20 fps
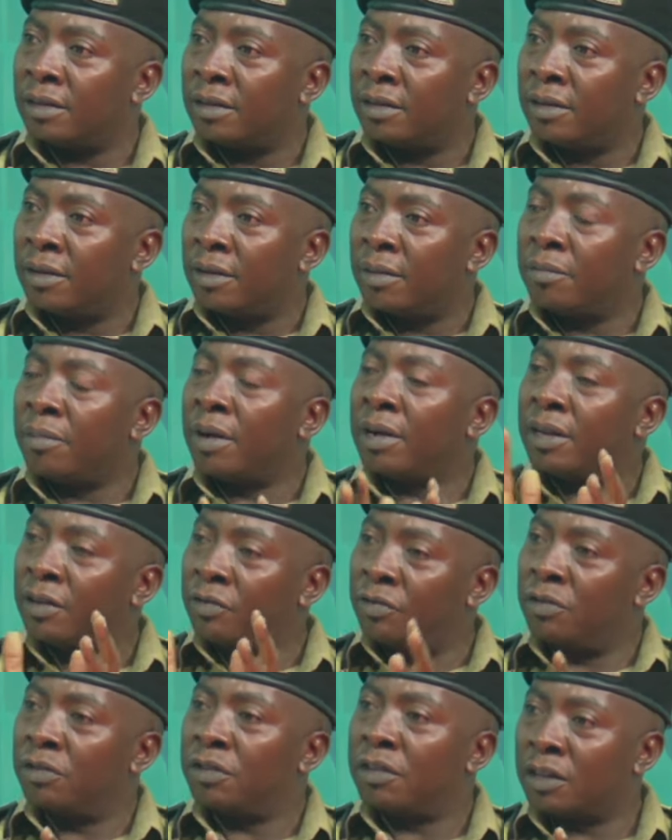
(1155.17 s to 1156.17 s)
but a
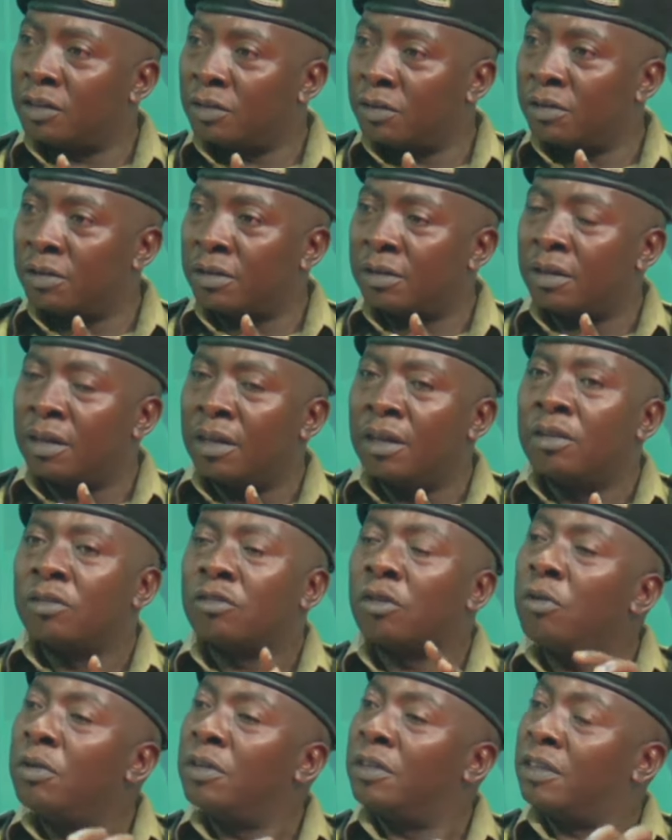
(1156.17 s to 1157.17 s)
few sections. So
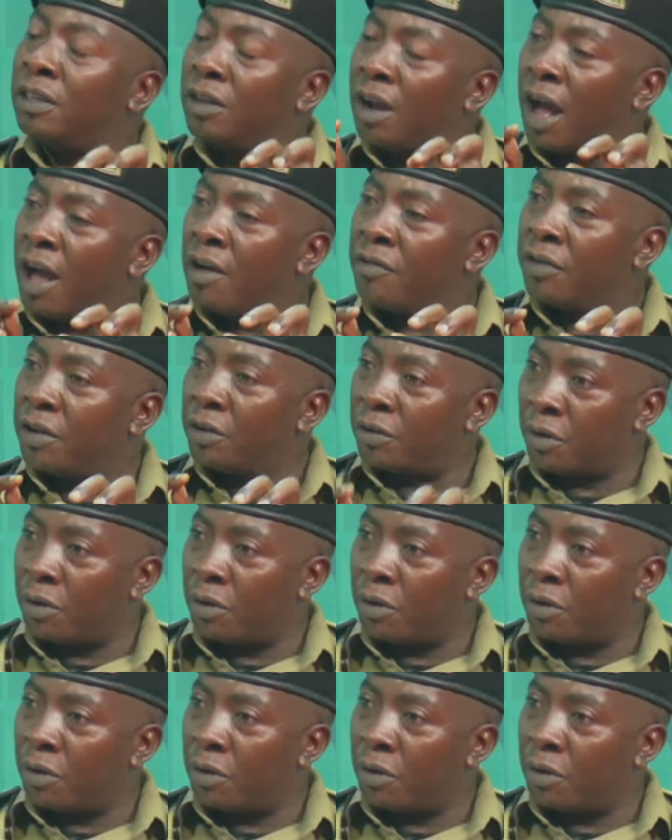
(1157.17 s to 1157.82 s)
we still have a role.